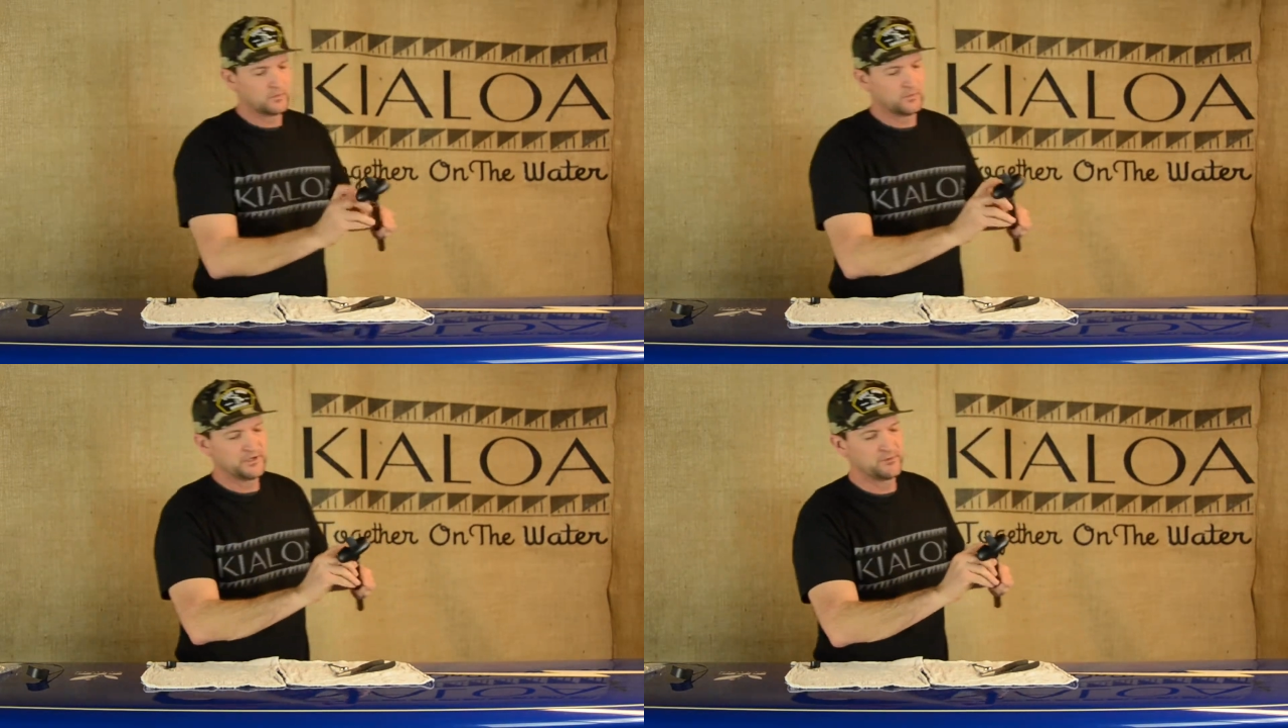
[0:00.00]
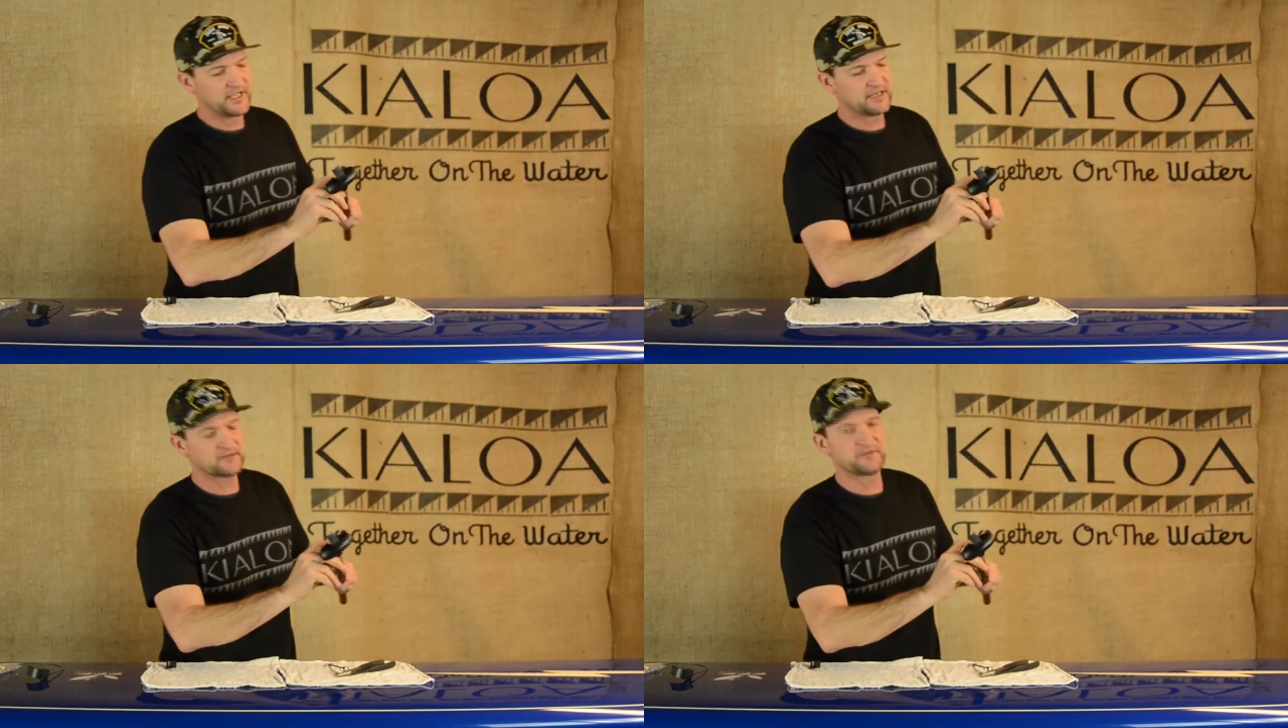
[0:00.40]
When you
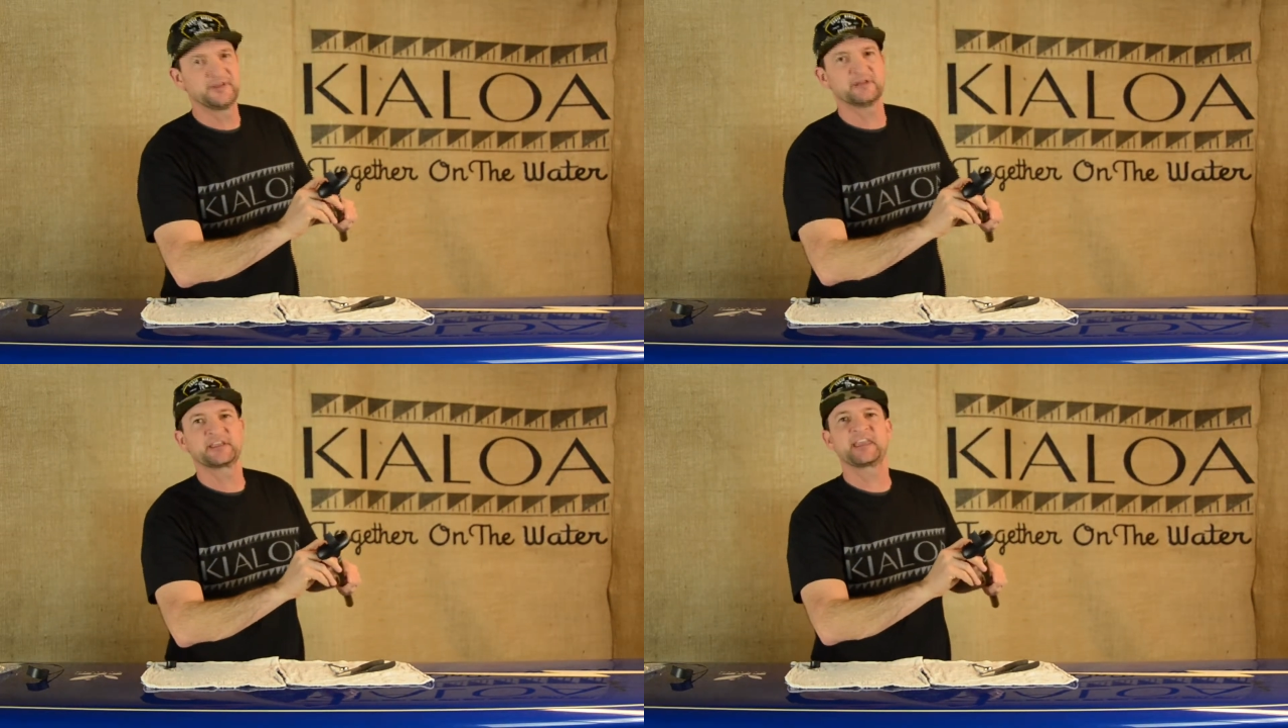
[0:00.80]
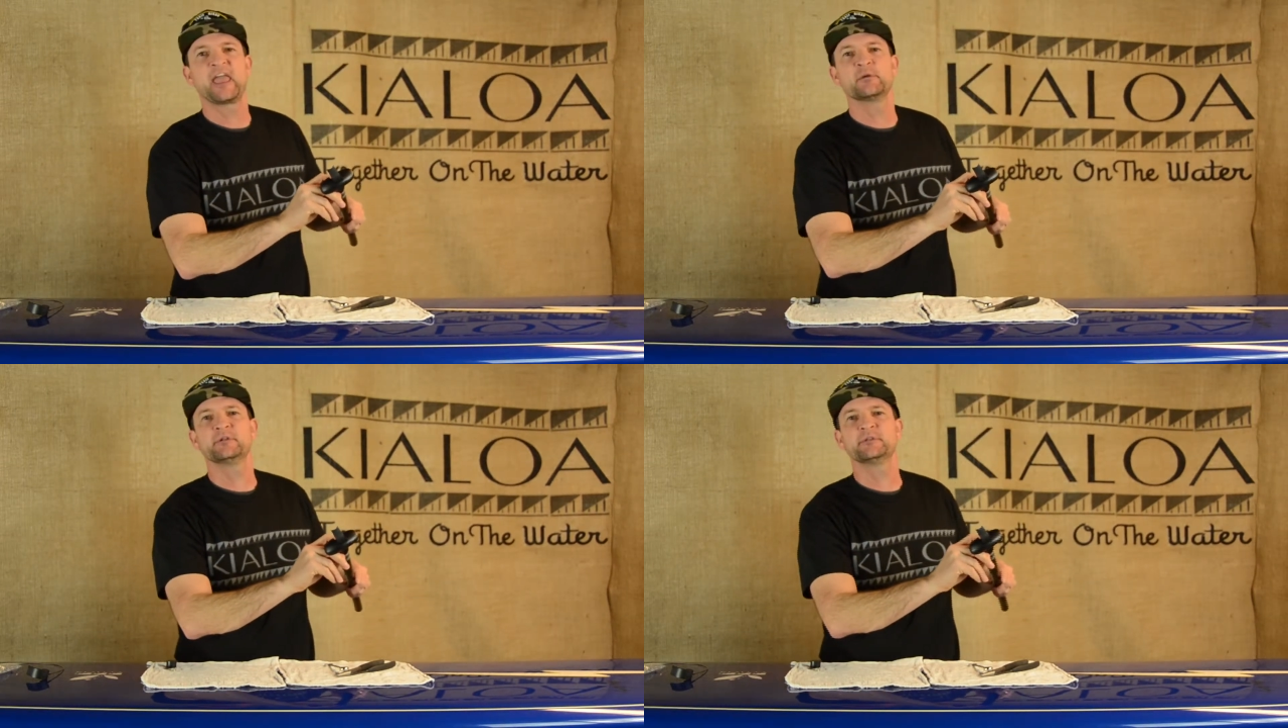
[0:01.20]
begin to feel the
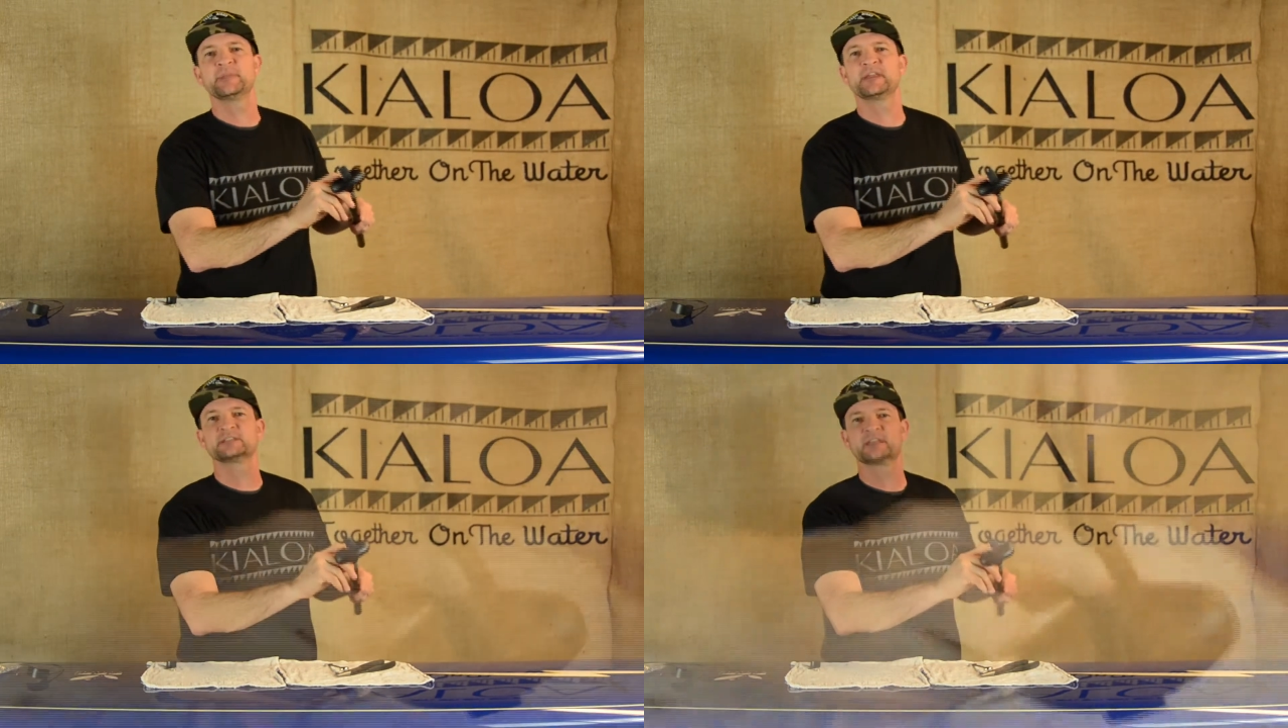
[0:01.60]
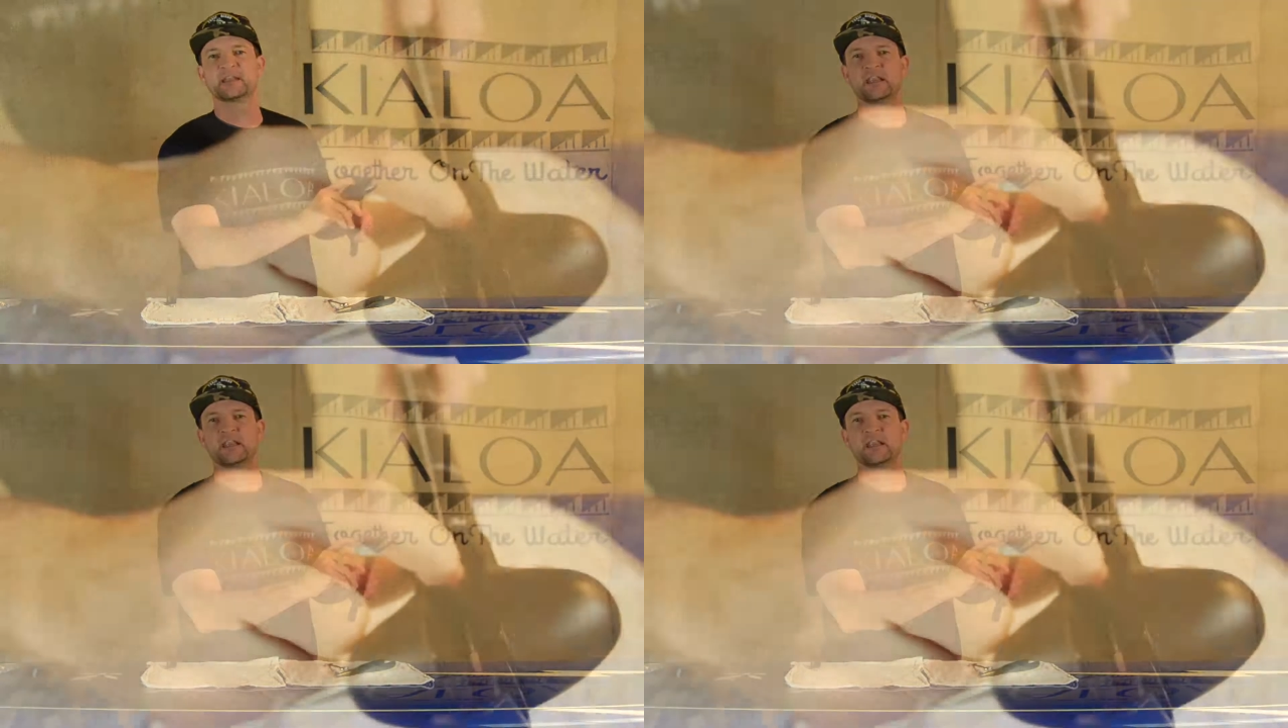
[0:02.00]
cable begins to get